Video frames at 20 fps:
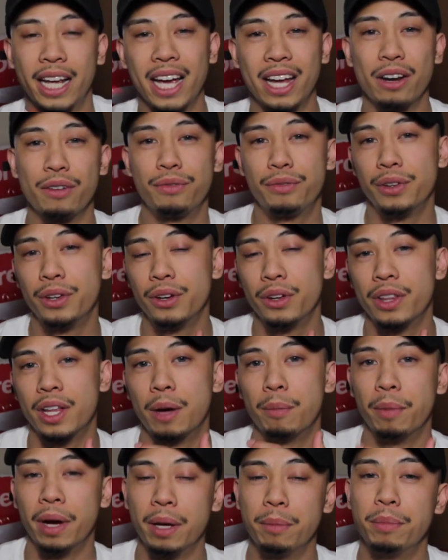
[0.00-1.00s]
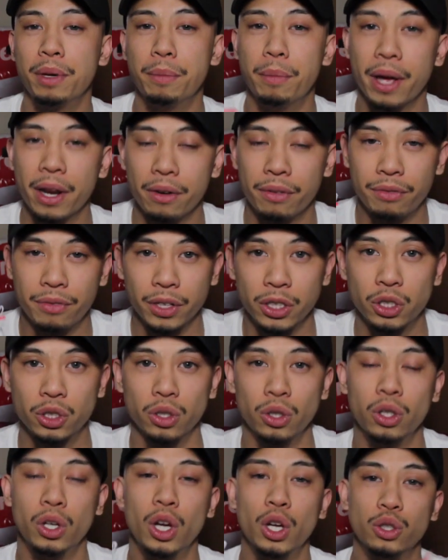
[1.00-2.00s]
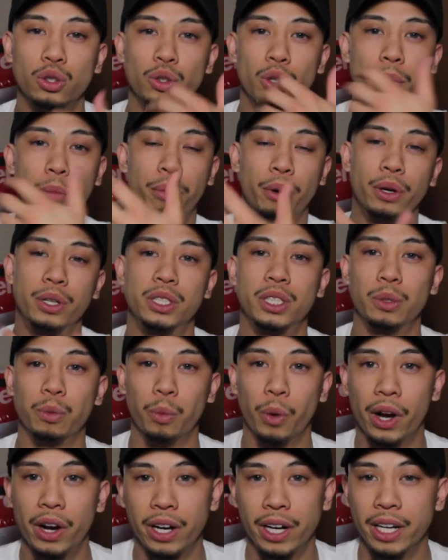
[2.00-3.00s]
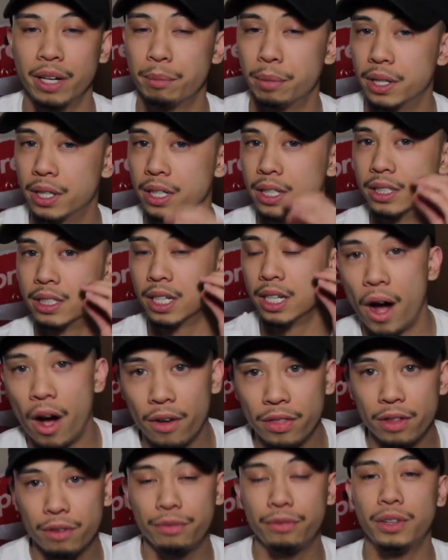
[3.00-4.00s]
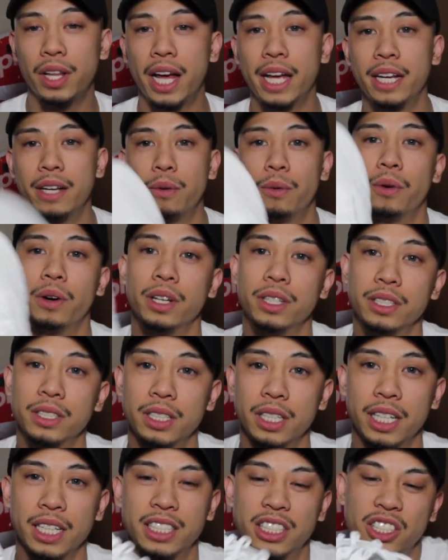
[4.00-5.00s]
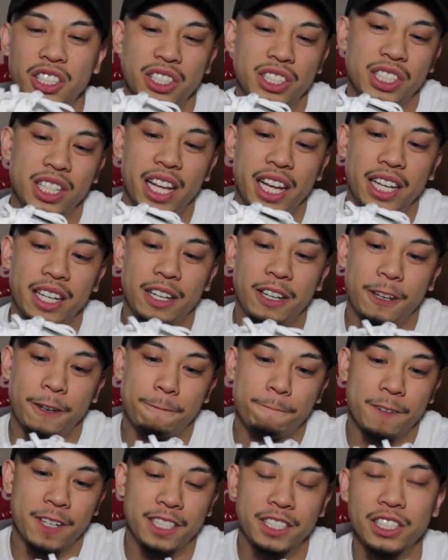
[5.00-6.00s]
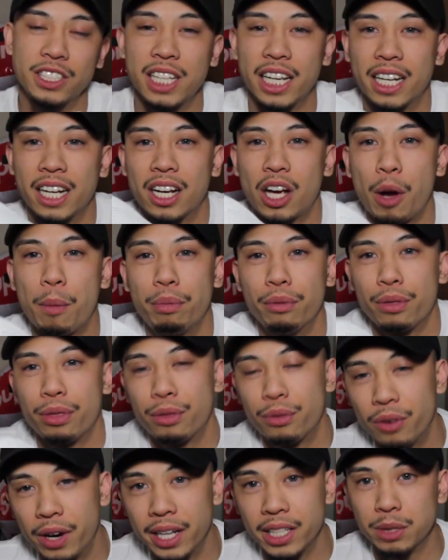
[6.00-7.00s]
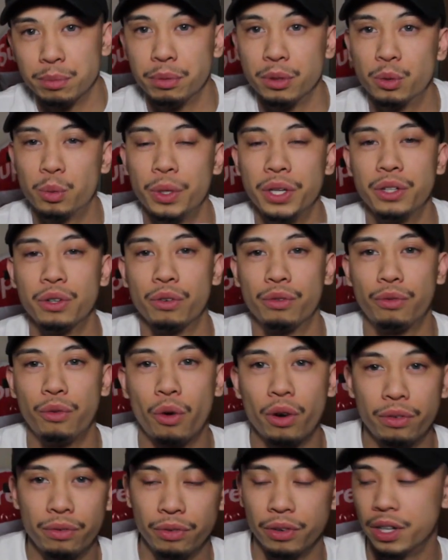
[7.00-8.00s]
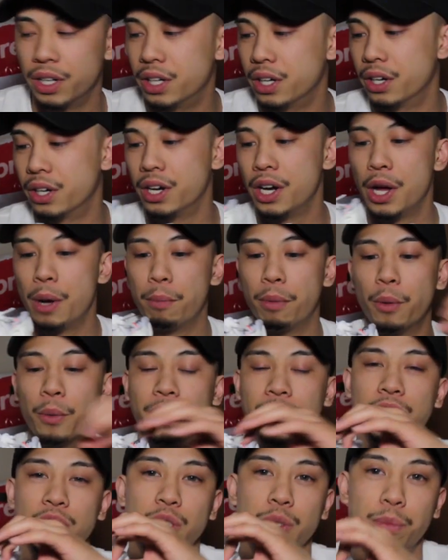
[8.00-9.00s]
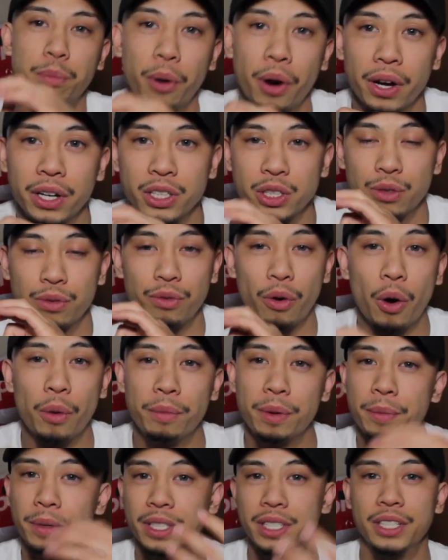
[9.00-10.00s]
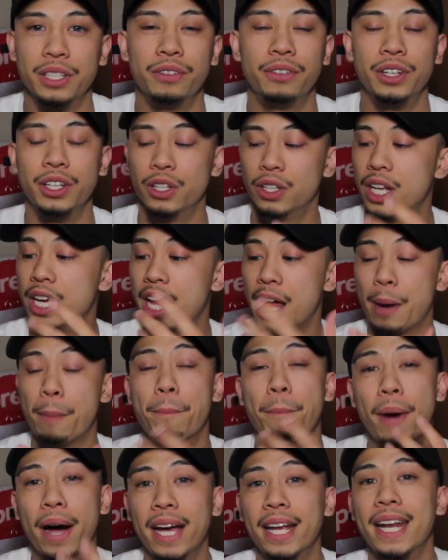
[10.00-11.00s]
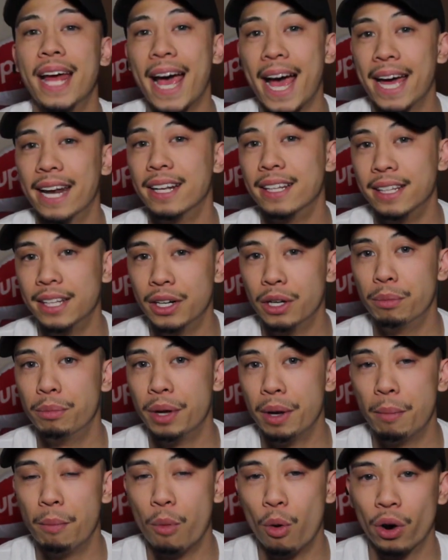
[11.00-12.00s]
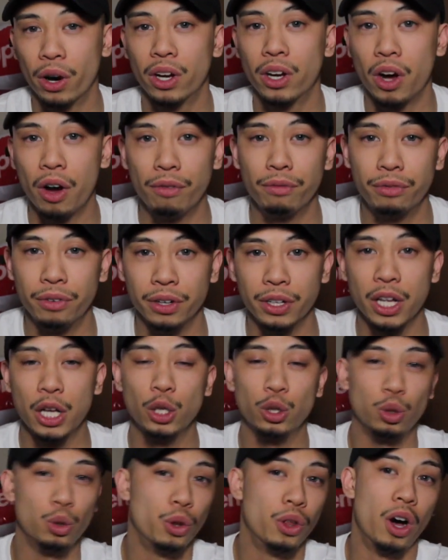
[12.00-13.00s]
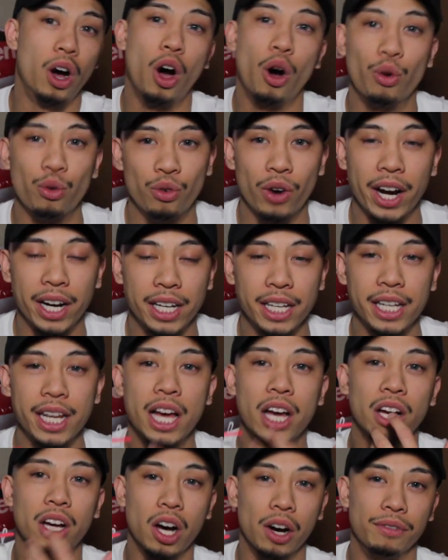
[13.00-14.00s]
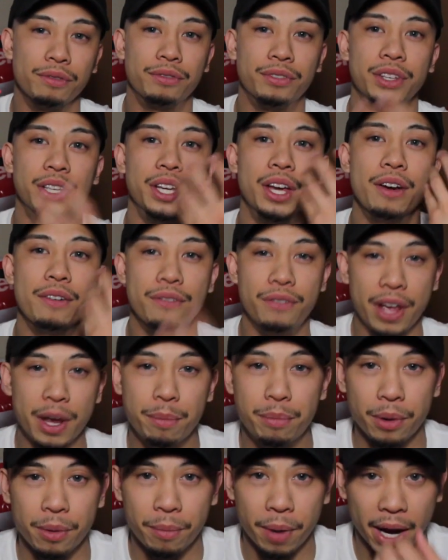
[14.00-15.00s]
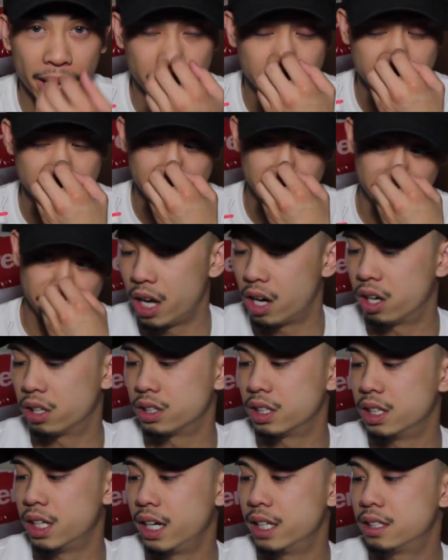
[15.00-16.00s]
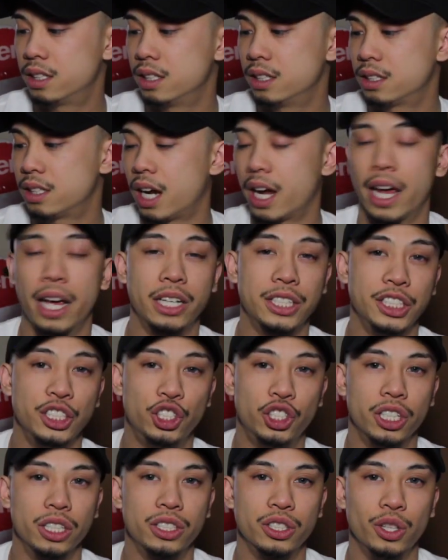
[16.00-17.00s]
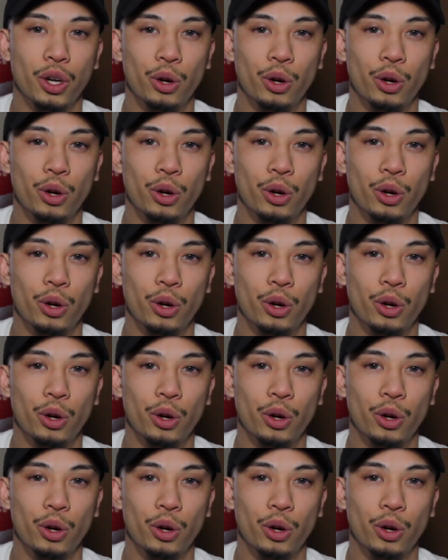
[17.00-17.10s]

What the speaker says: I kind of feel that might be beneficial to the person wearing it, because on the Flyknit ones it's just like a couple threads between your forefoot here, but with the sponge foamy material it might add a little bit more comfort to the already comfy Vapormax. And on the laces, I actually just